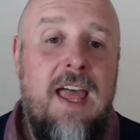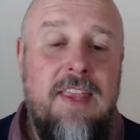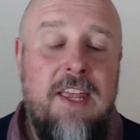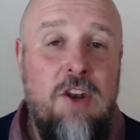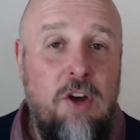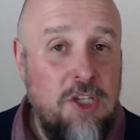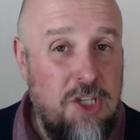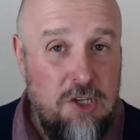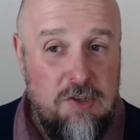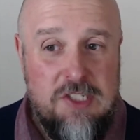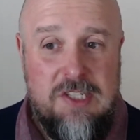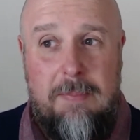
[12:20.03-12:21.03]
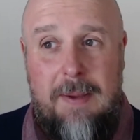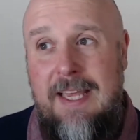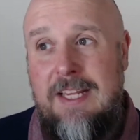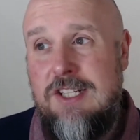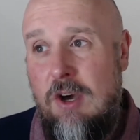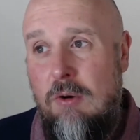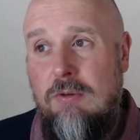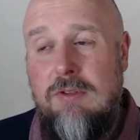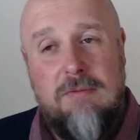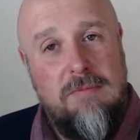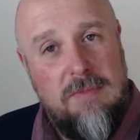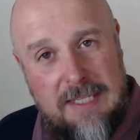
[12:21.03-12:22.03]
They're not used to being told
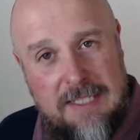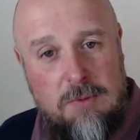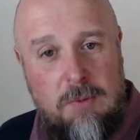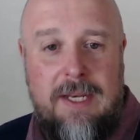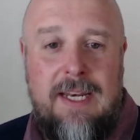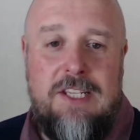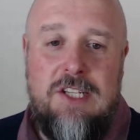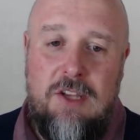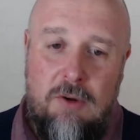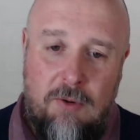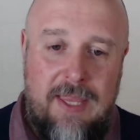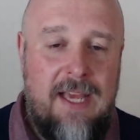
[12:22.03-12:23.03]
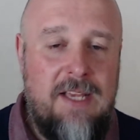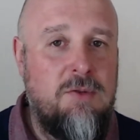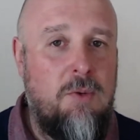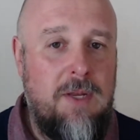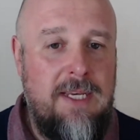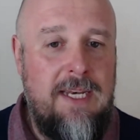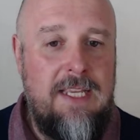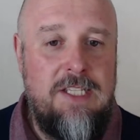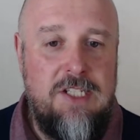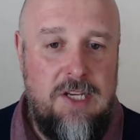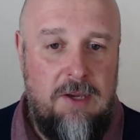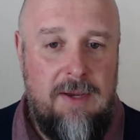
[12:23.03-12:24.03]
this is what you need to do or that's what you need
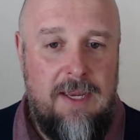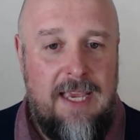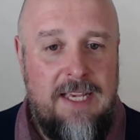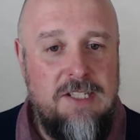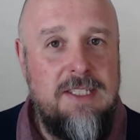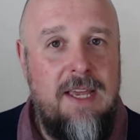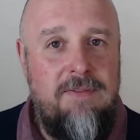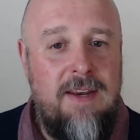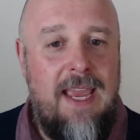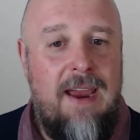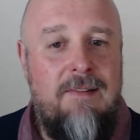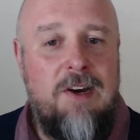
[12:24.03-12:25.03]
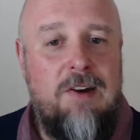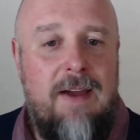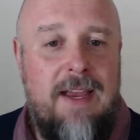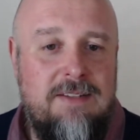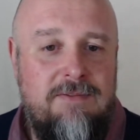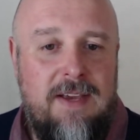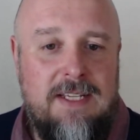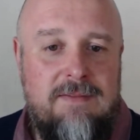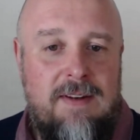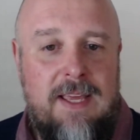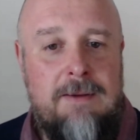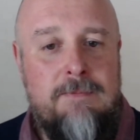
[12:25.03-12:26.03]
to do. Okay, so definitely error correct
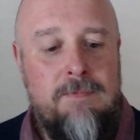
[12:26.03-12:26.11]
effectively.